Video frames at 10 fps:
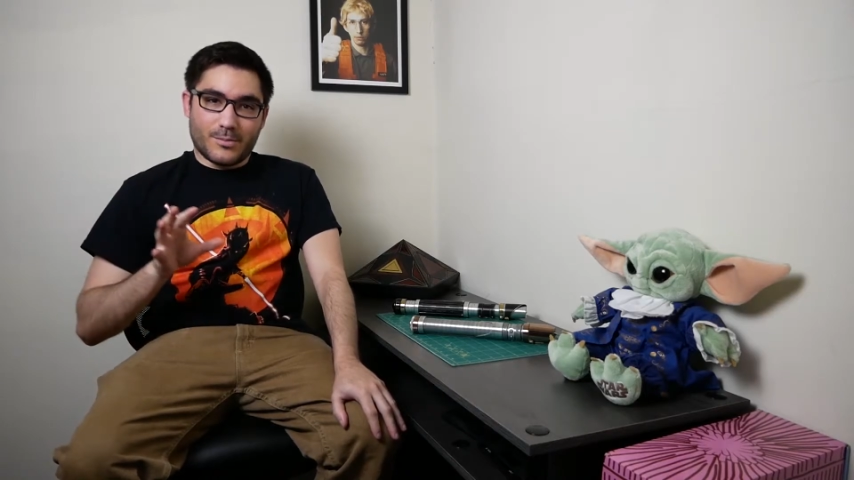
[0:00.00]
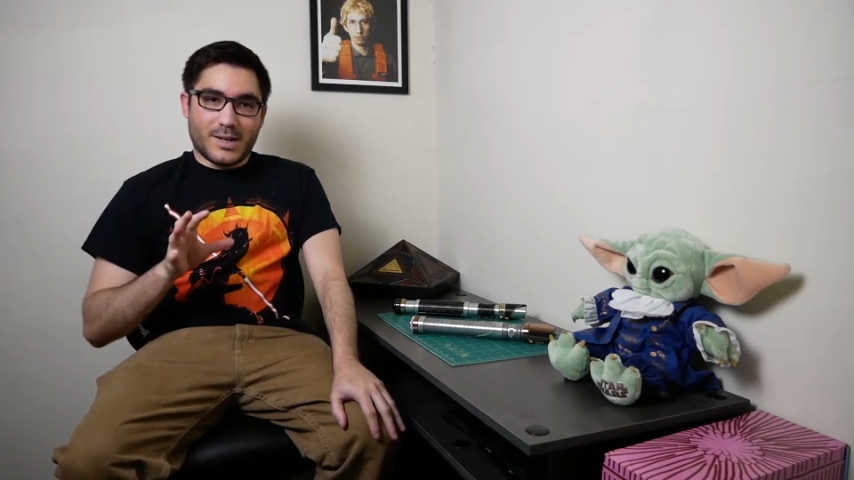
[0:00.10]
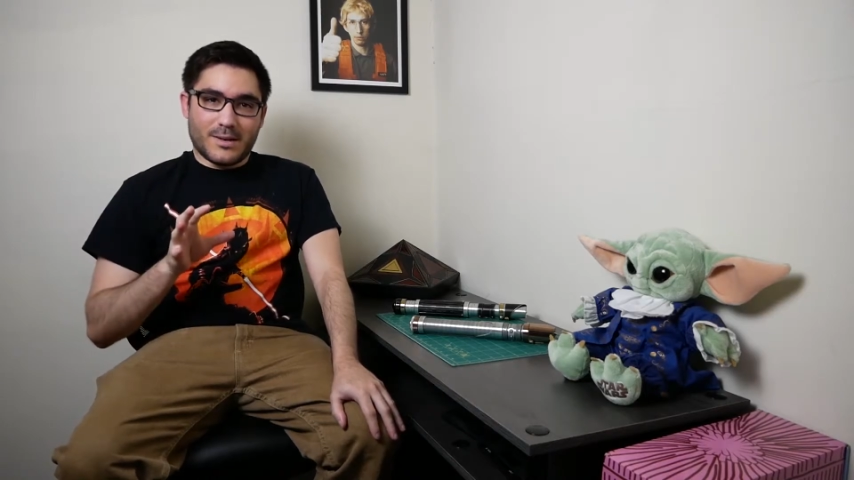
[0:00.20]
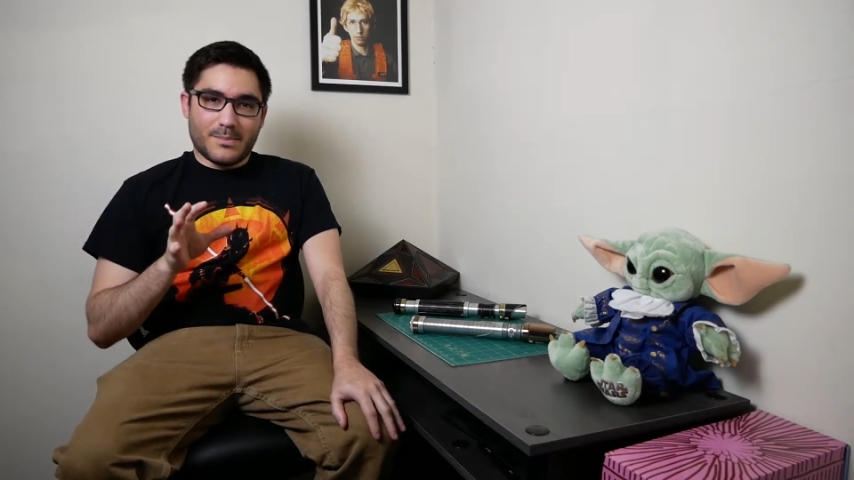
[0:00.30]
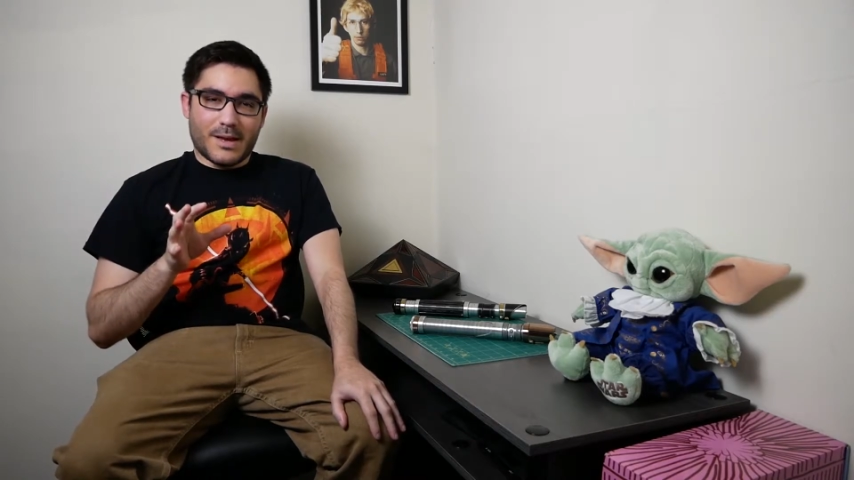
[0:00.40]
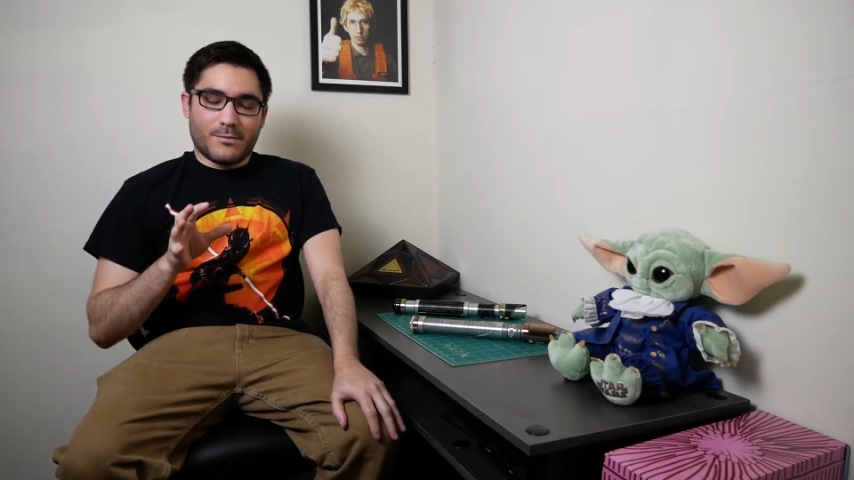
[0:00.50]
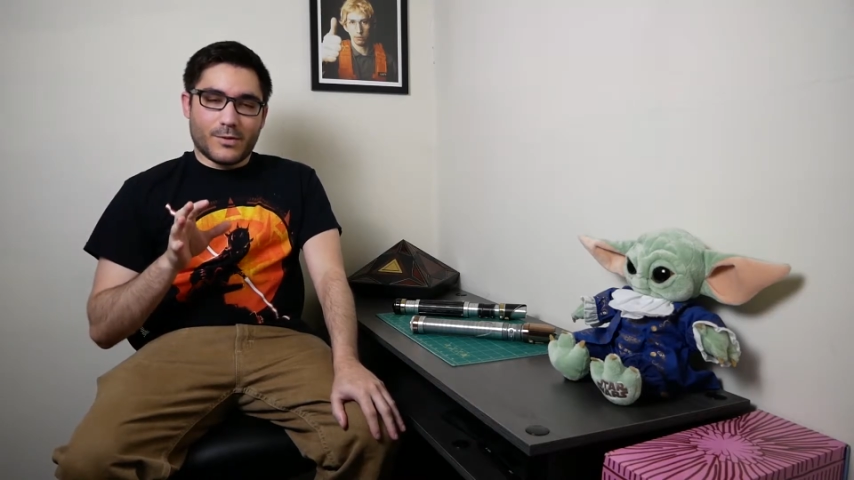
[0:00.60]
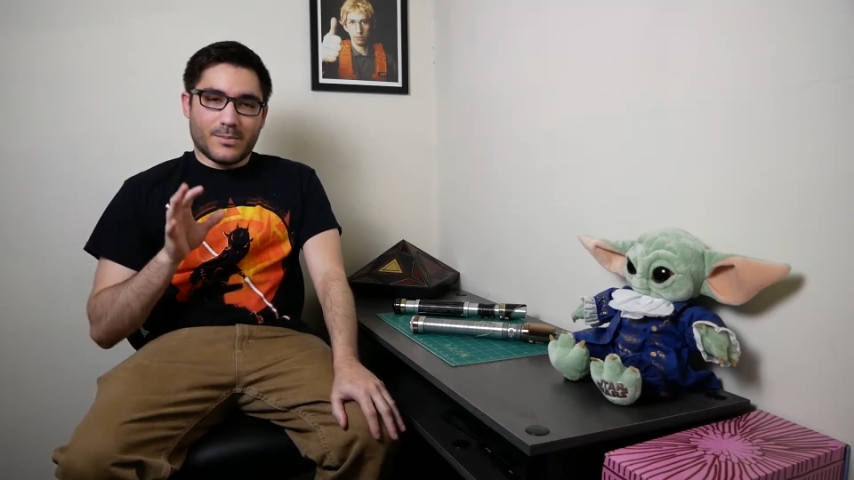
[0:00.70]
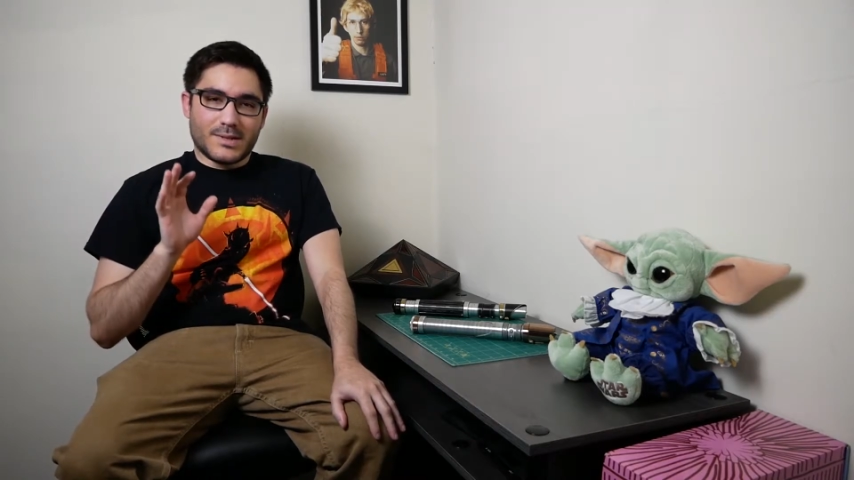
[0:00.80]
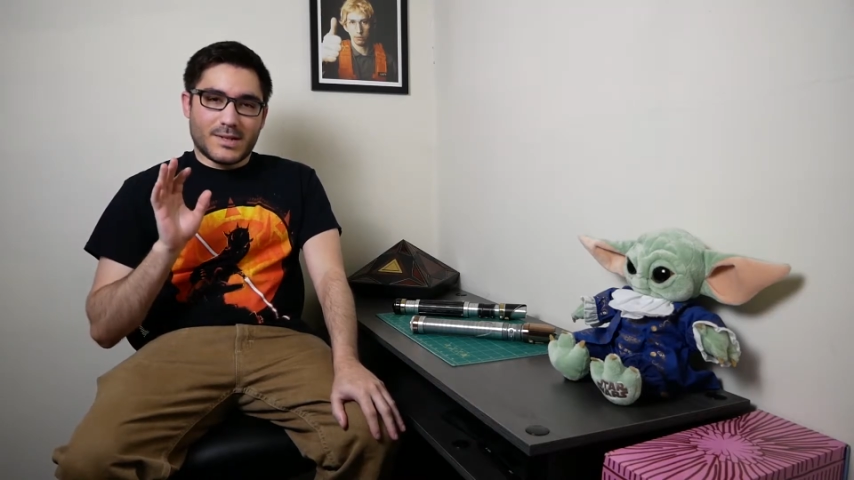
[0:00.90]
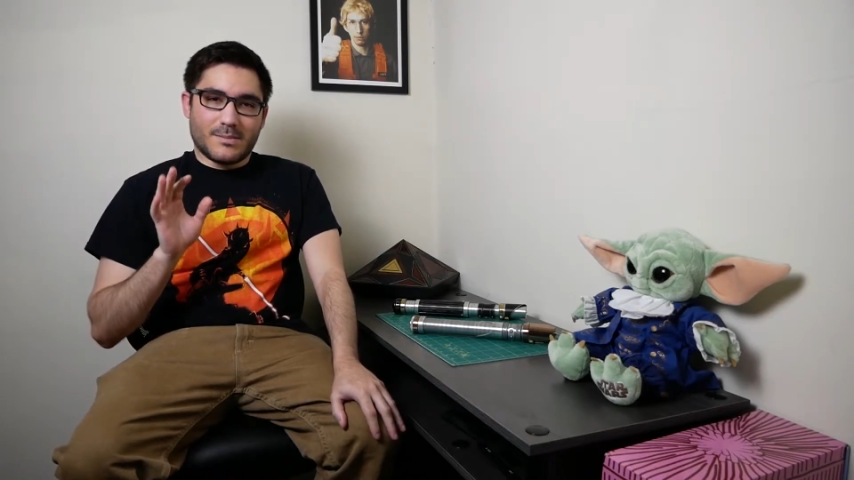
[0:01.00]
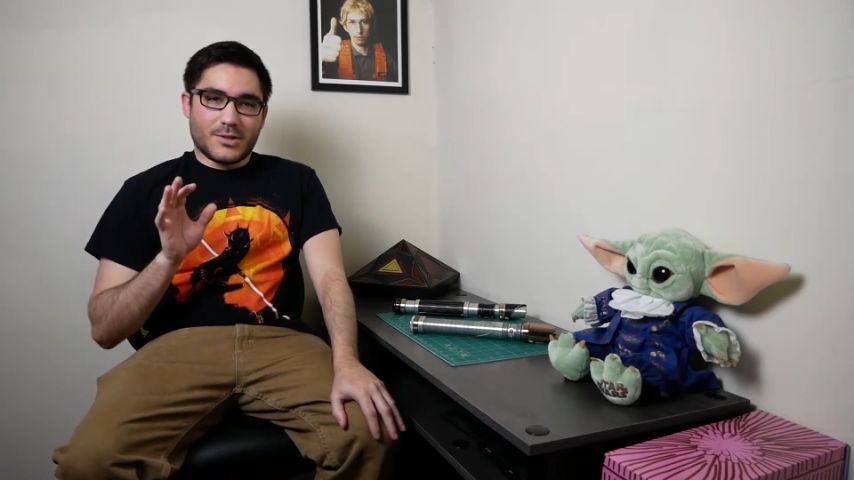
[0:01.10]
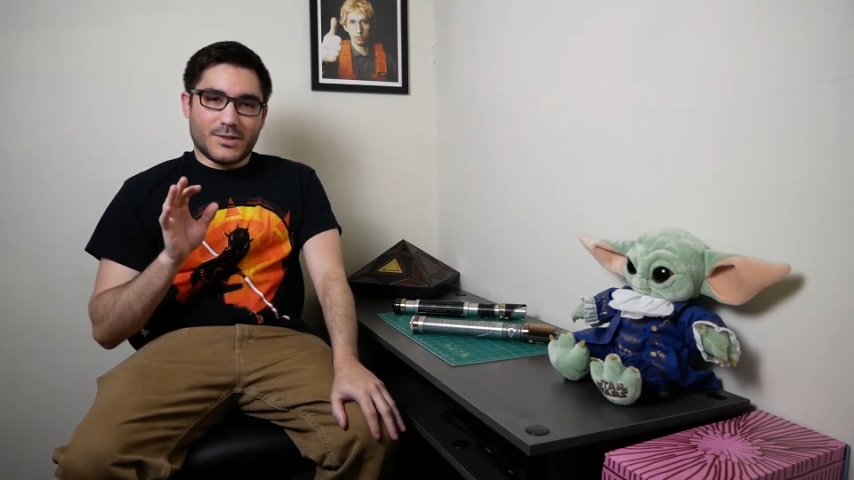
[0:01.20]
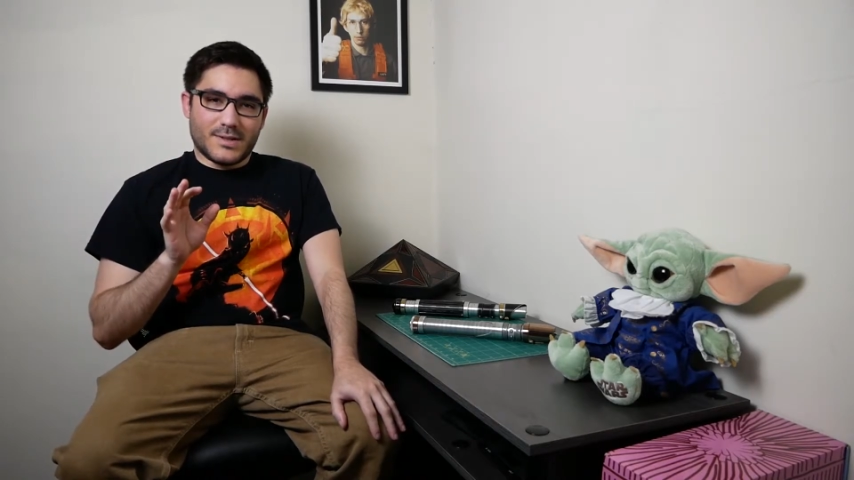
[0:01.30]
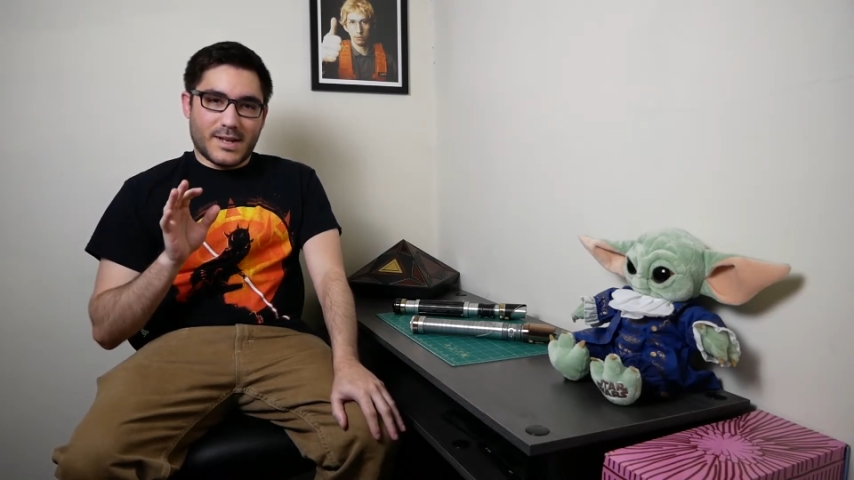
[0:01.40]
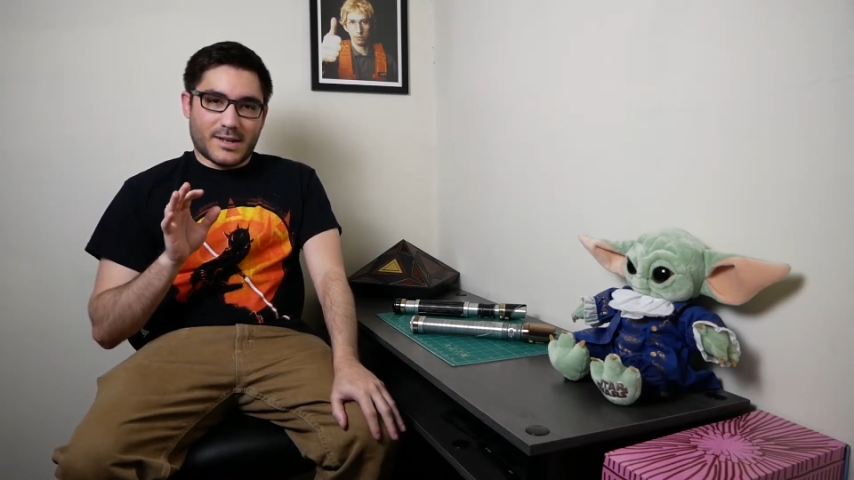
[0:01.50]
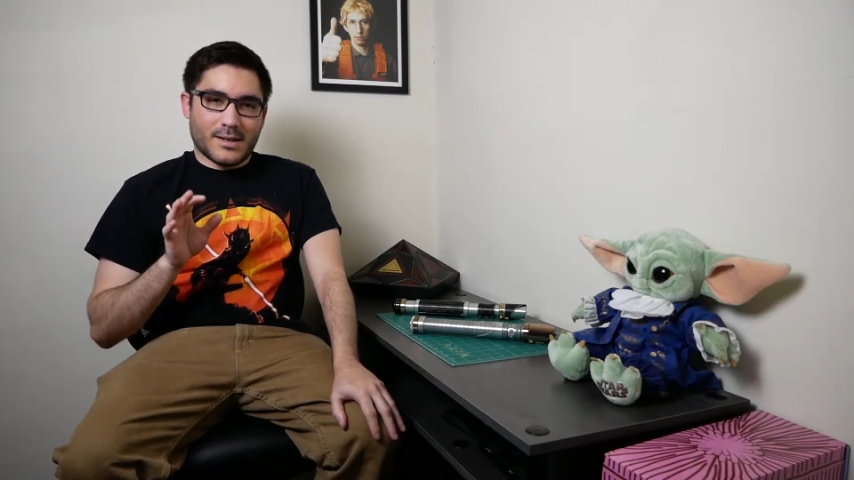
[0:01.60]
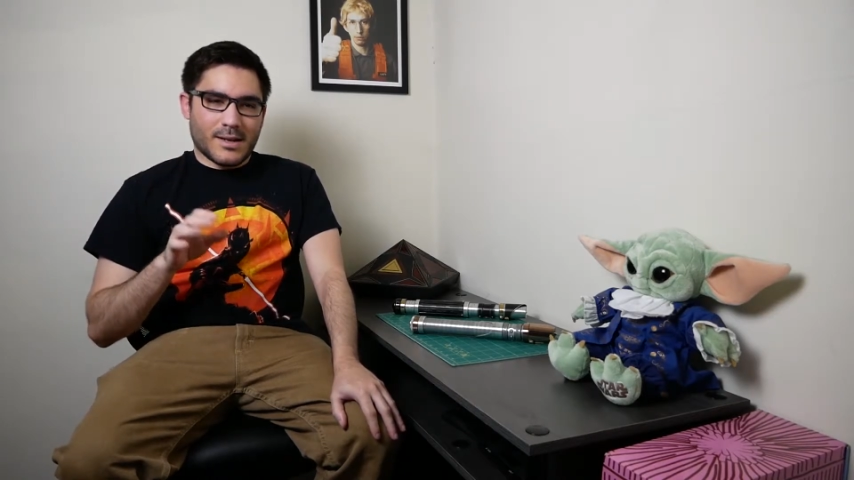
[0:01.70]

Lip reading: media platforms as much as Nick.